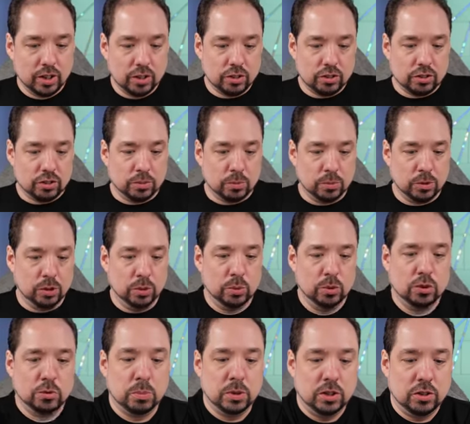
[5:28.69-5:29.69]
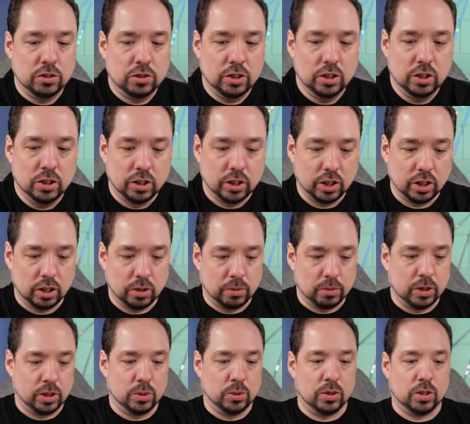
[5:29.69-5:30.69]
some USB-C lying
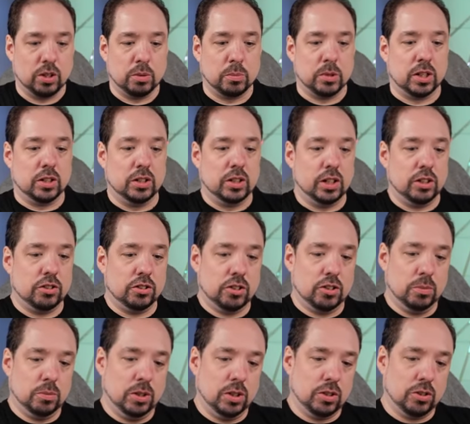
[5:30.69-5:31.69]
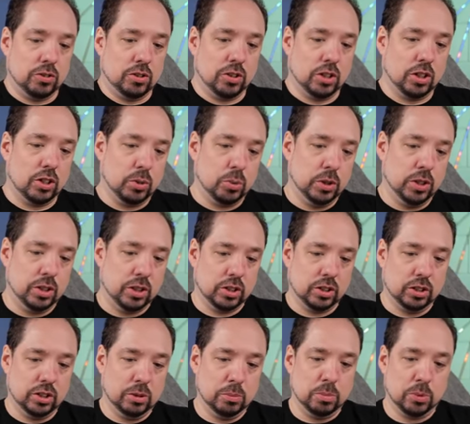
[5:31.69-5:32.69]
around on my desk because of the Queen
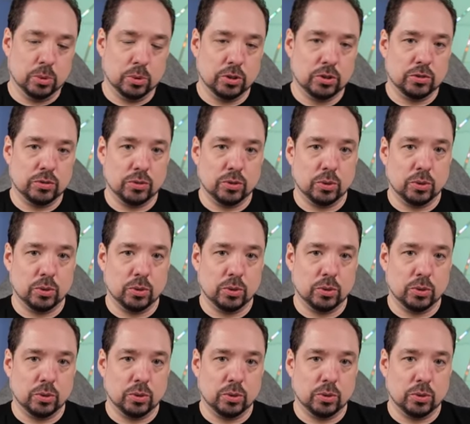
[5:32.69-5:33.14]
LED boards, of